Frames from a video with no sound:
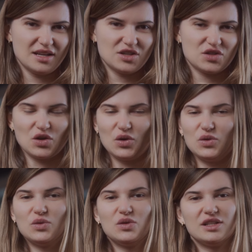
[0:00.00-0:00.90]

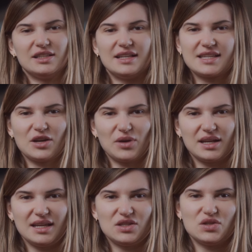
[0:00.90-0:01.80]
So let's get
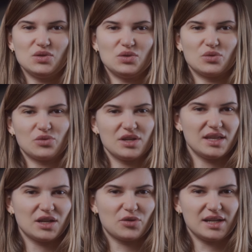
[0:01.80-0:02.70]
ready to
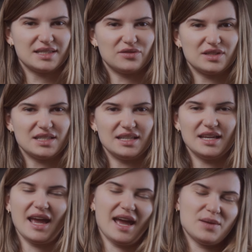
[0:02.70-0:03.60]
rethink creativity
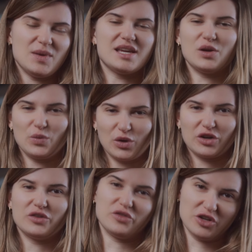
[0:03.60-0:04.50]
and make it work
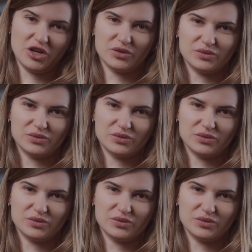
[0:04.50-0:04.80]
for you.